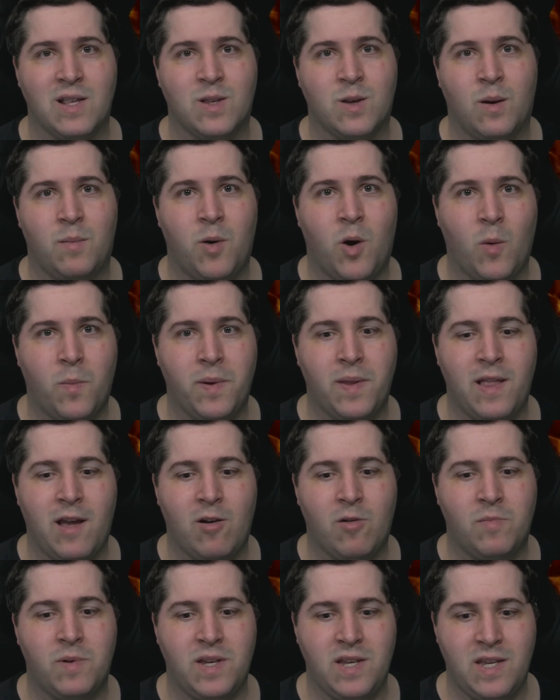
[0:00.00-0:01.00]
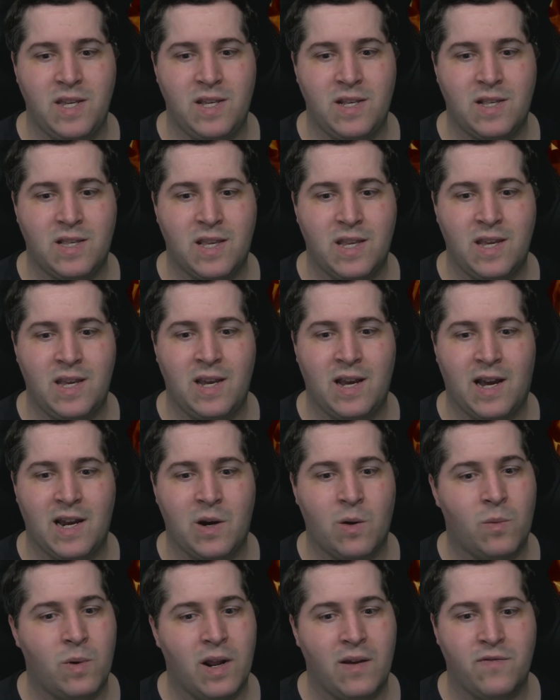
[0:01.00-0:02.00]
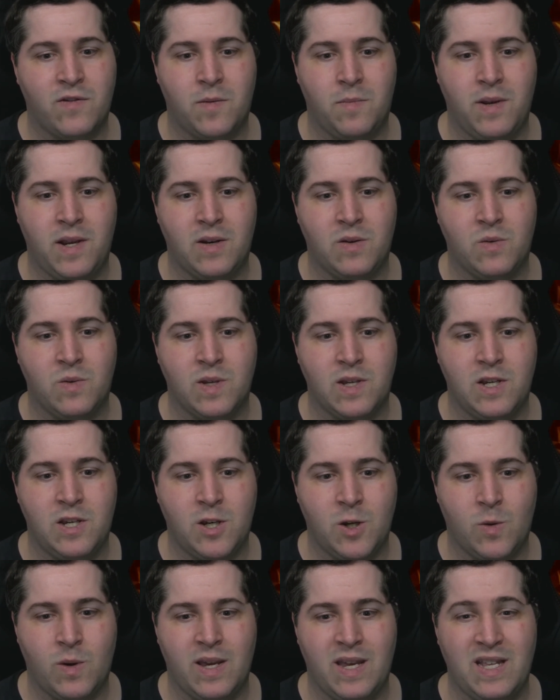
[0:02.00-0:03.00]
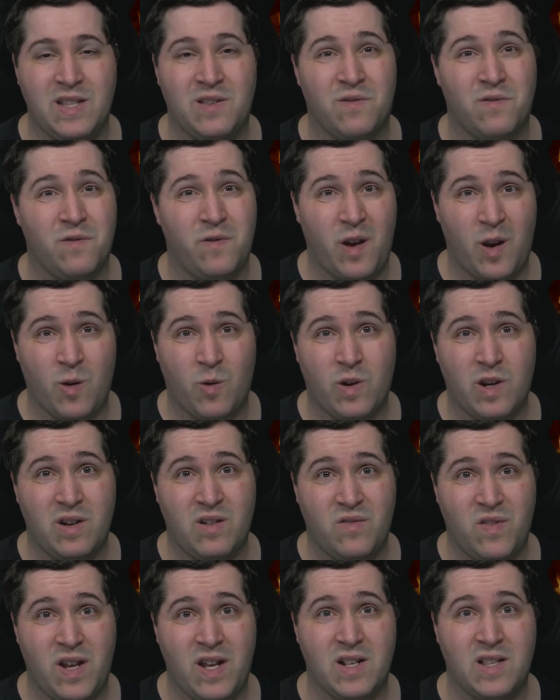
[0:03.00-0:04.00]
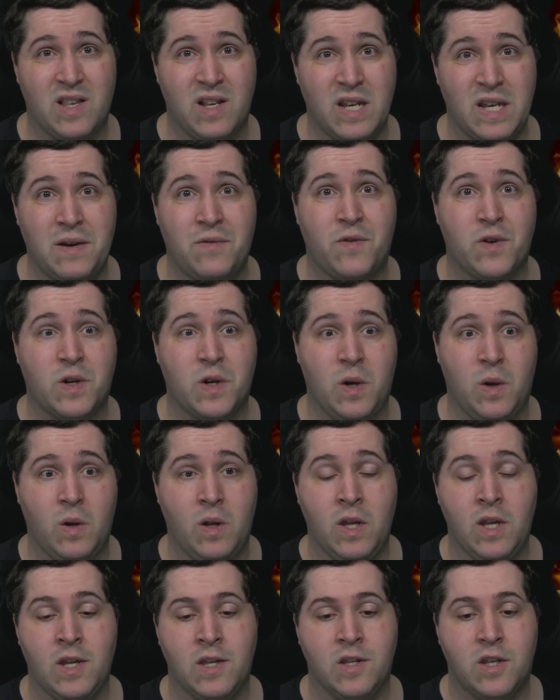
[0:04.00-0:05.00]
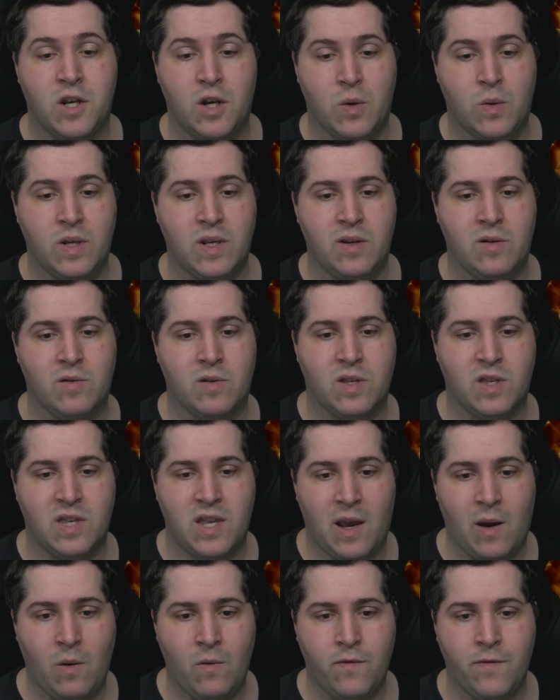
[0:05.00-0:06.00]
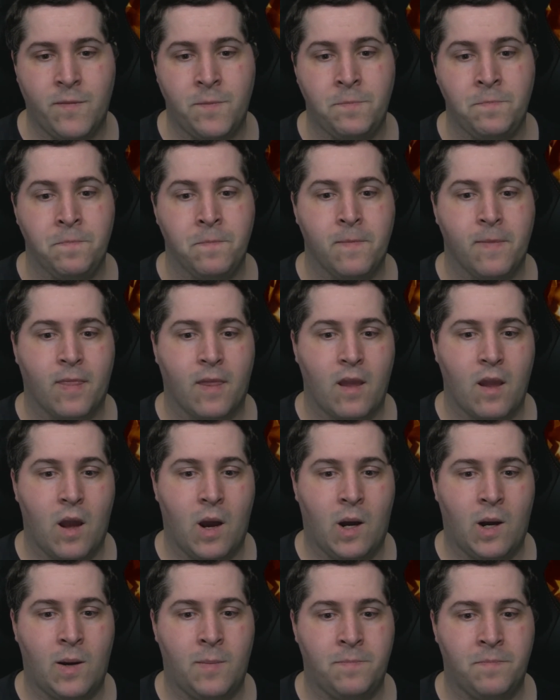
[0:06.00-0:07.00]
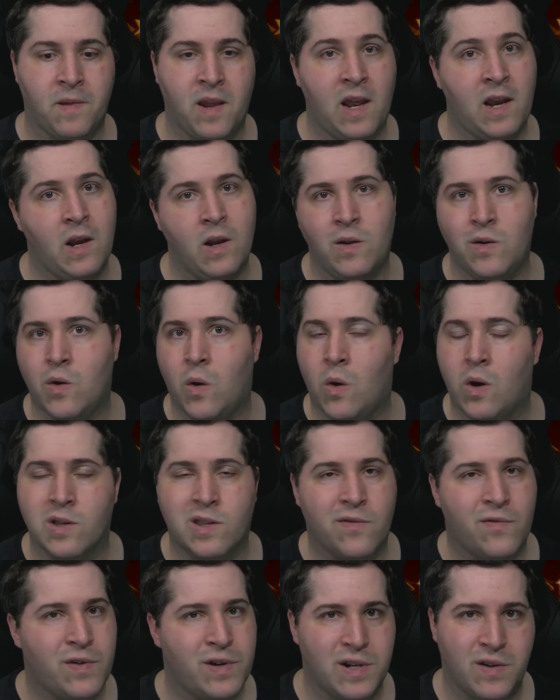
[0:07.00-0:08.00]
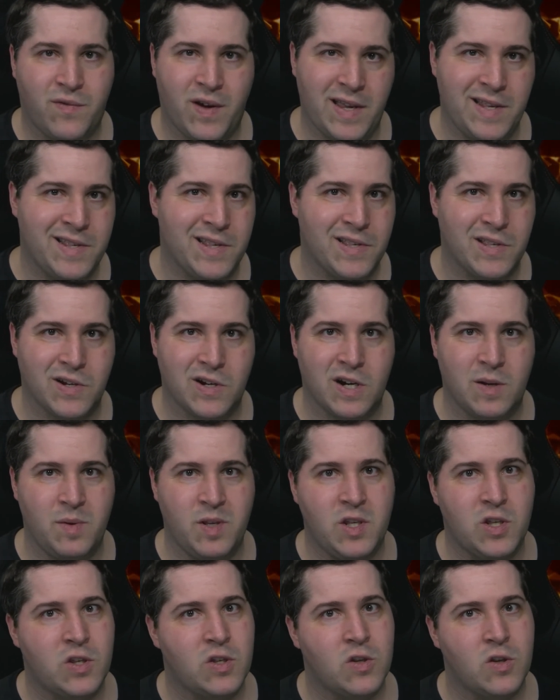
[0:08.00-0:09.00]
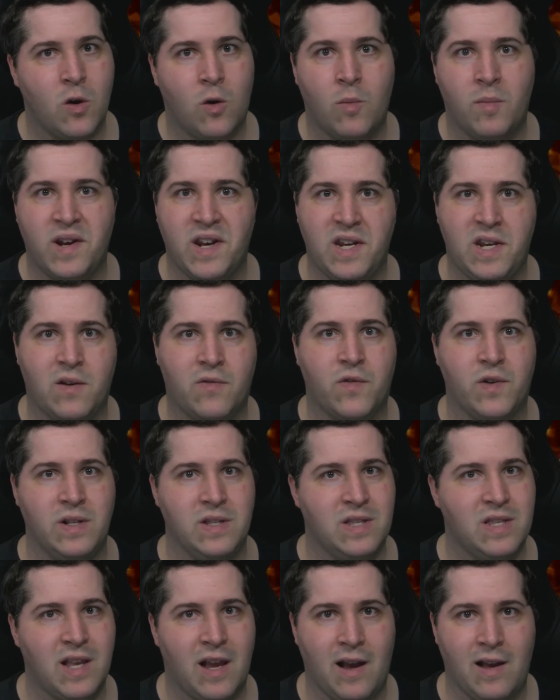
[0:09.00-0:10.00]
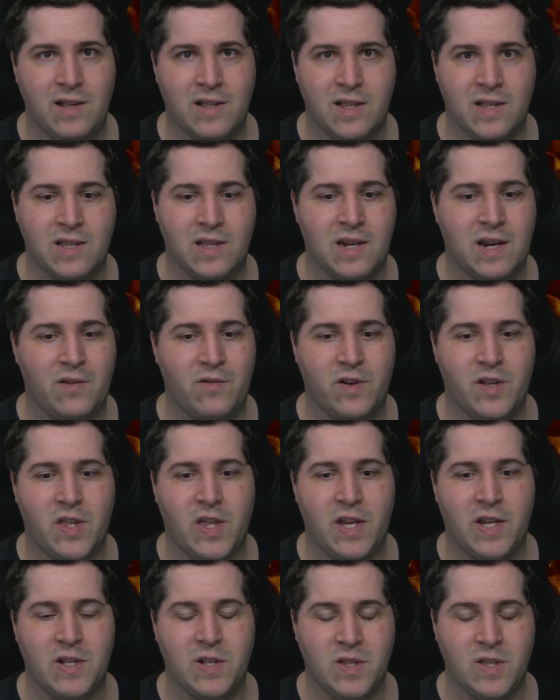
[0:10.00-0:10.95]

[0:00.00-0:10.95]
So I'm hoping that will be easy. I don't want to have to manually do it. It's very advanced and difficult to do it yourself, and all different devices are going to be so many different sizes and everything.